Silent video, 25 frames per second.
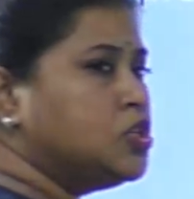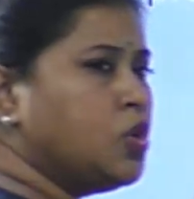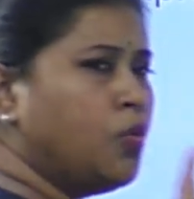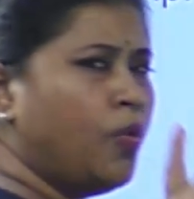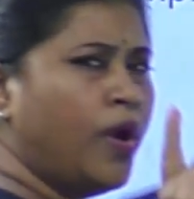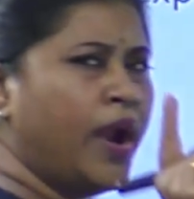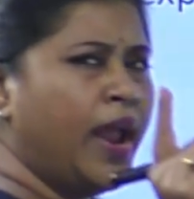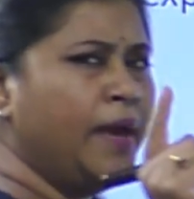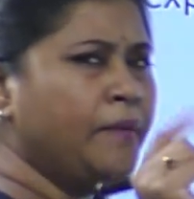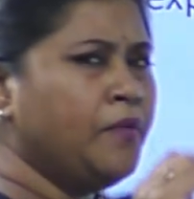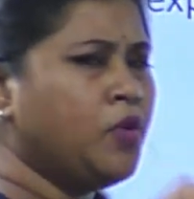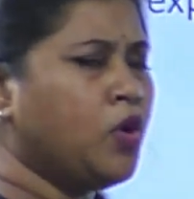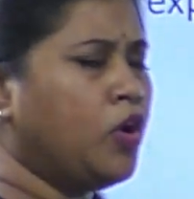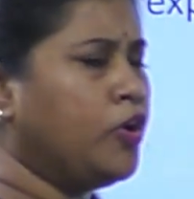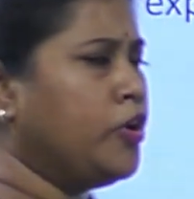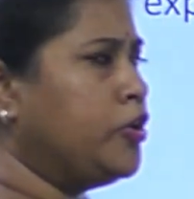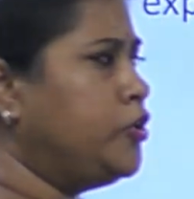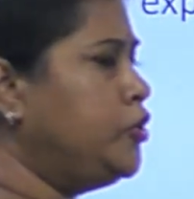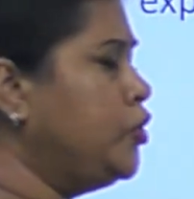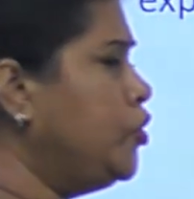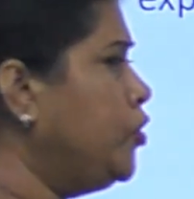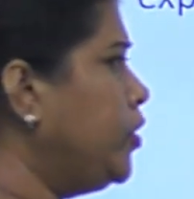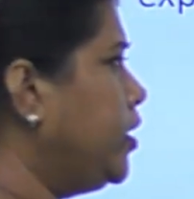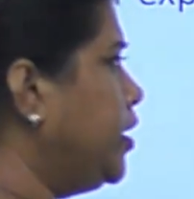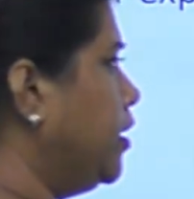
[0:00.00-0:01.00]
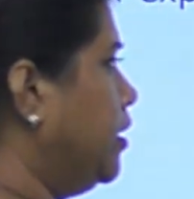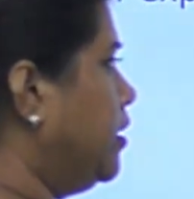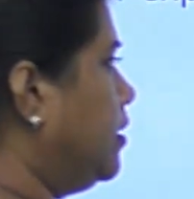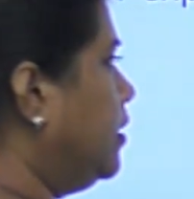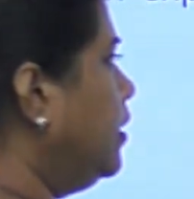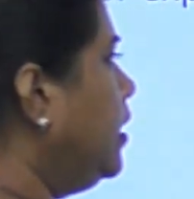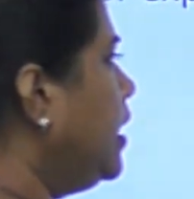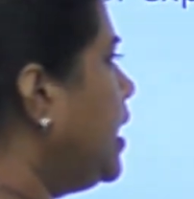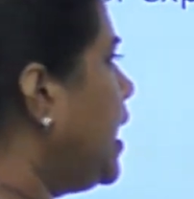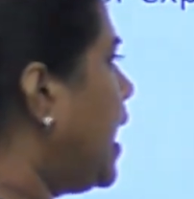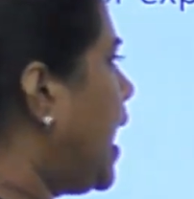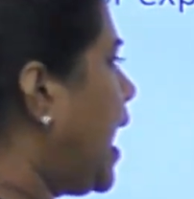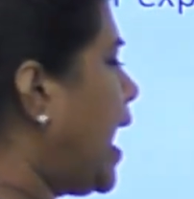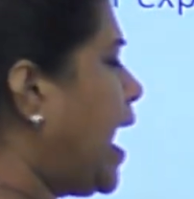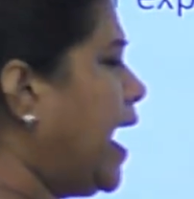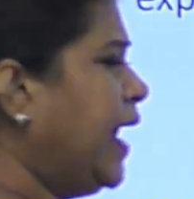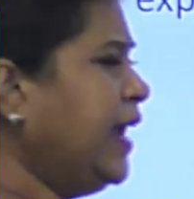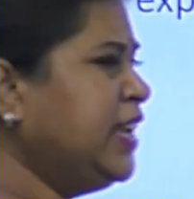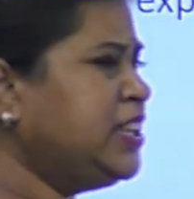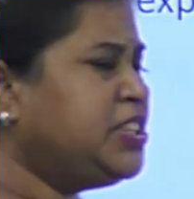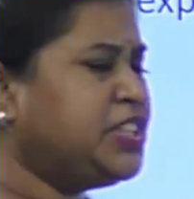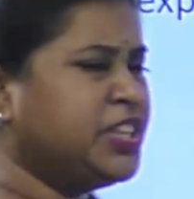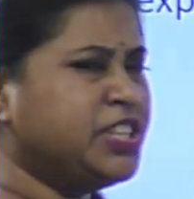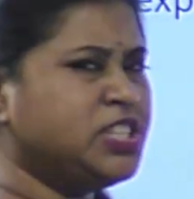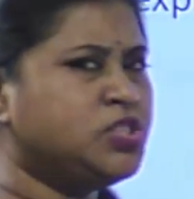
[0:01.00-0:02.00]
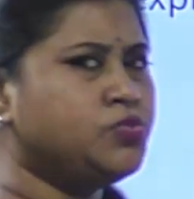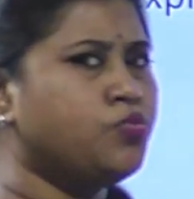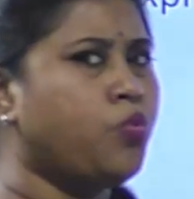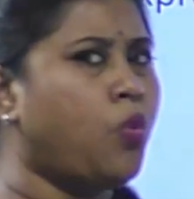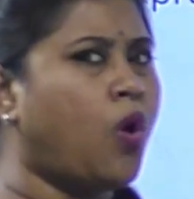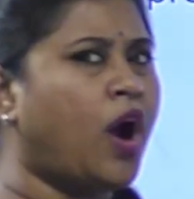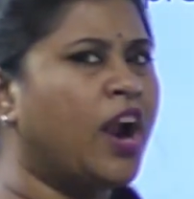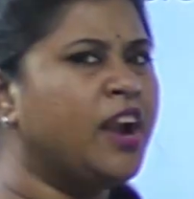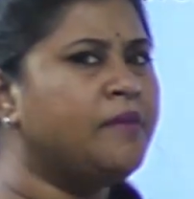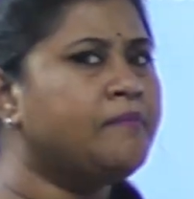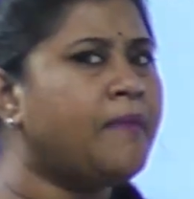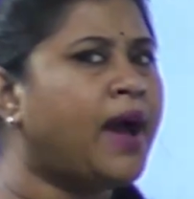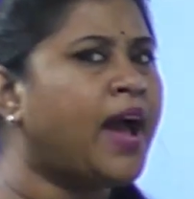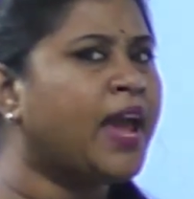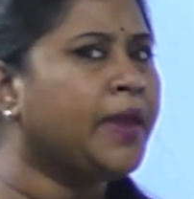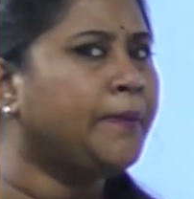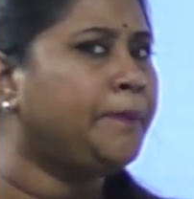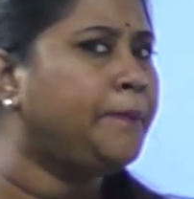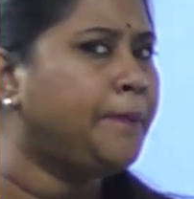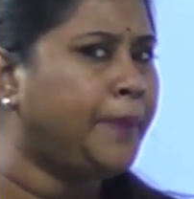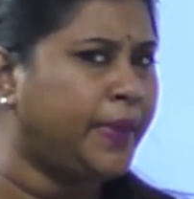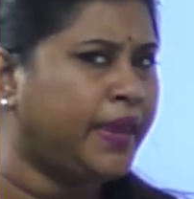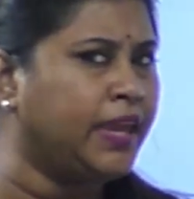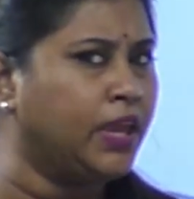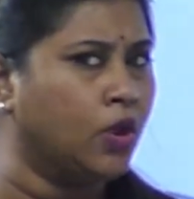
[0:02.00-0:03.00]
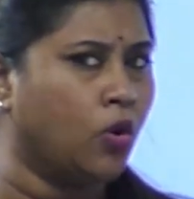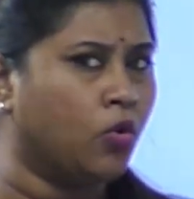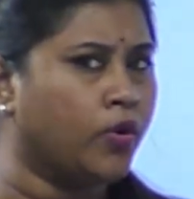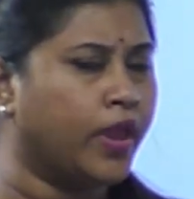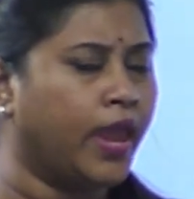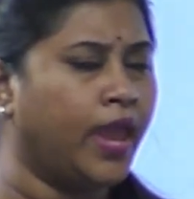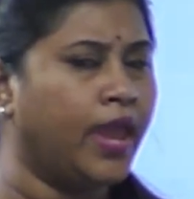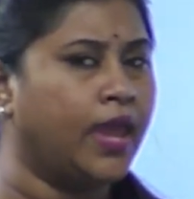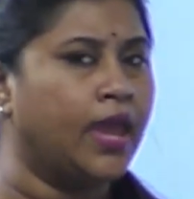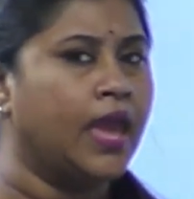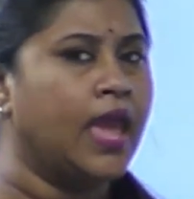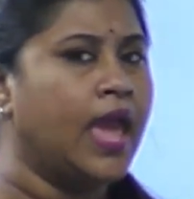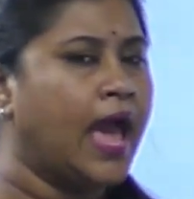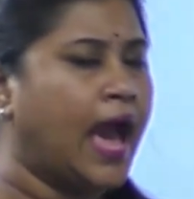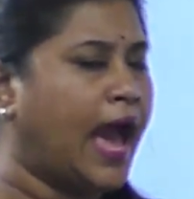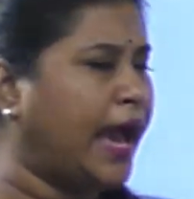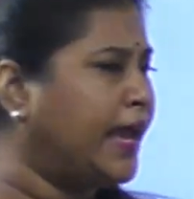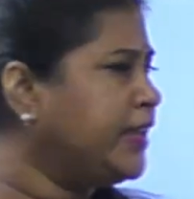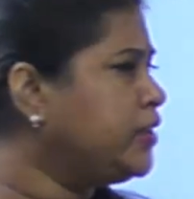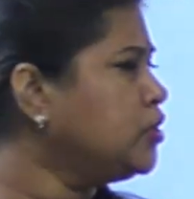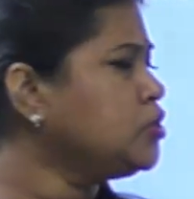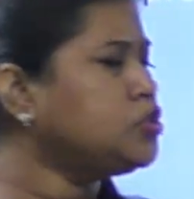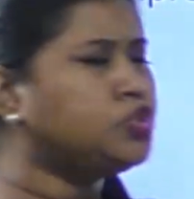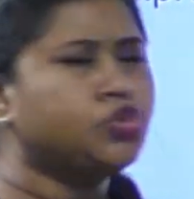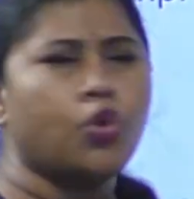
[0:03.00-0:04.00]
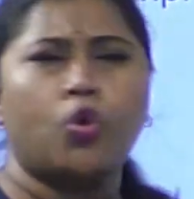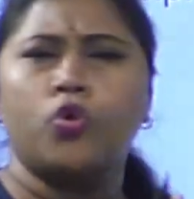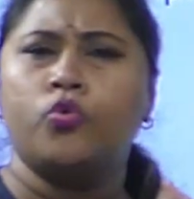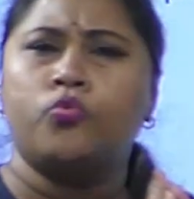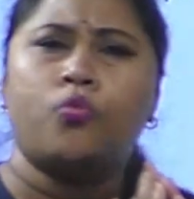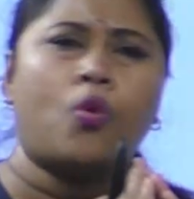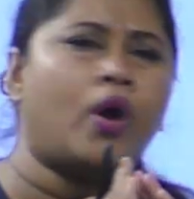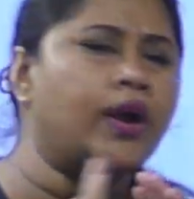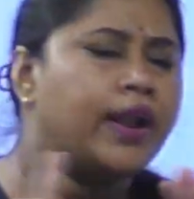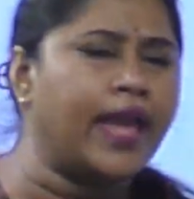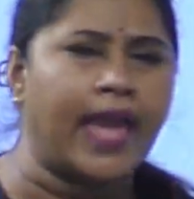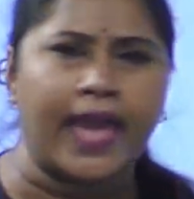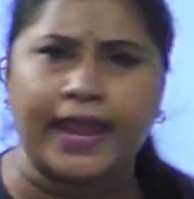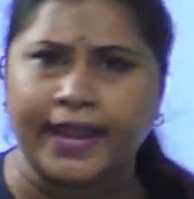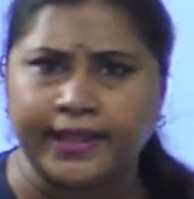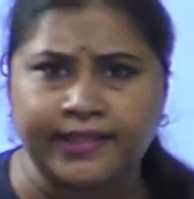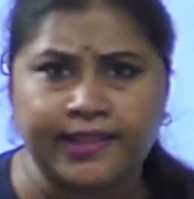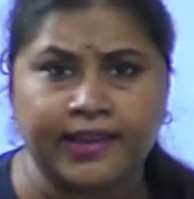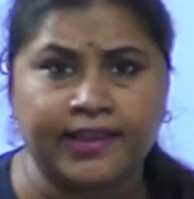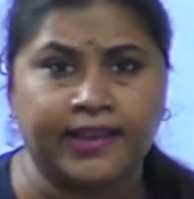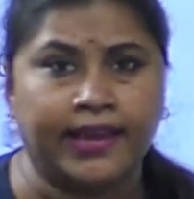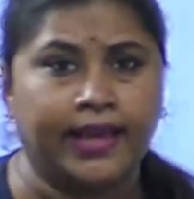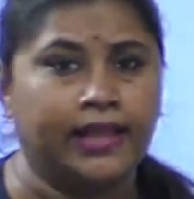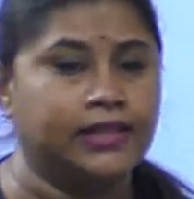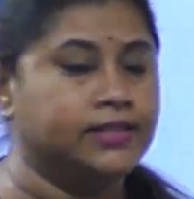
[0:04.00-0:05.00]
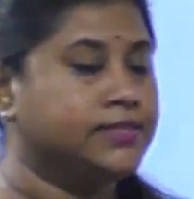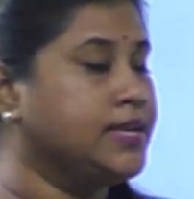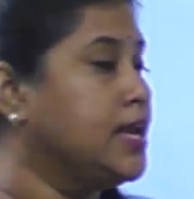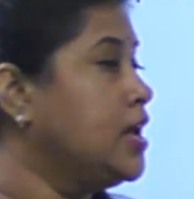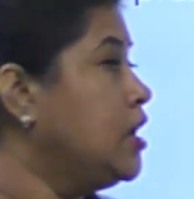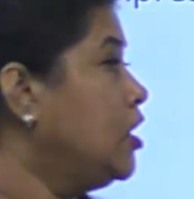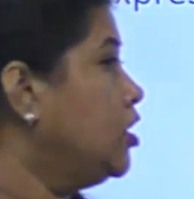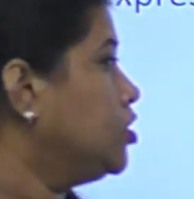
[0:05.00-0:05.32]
So what I'm going to do here, I just want my p, okay? I just don't want anything else.